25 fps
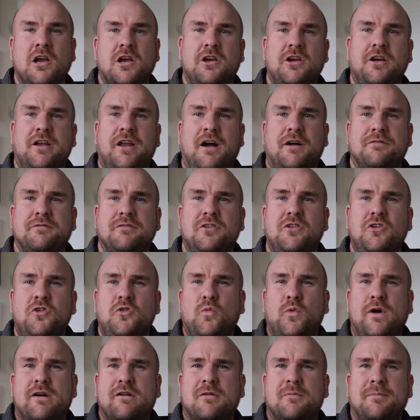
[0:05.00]
Good afternoon,
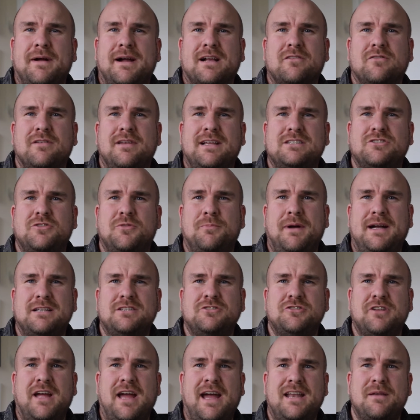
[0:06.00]
welcome back to
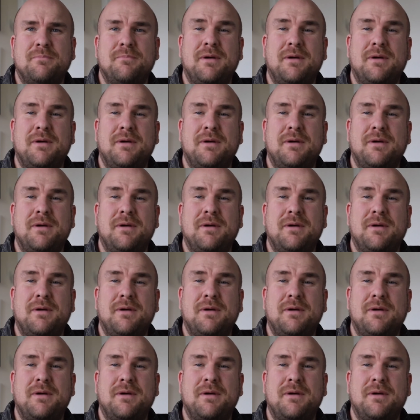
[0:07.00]
Electricpetrolhead.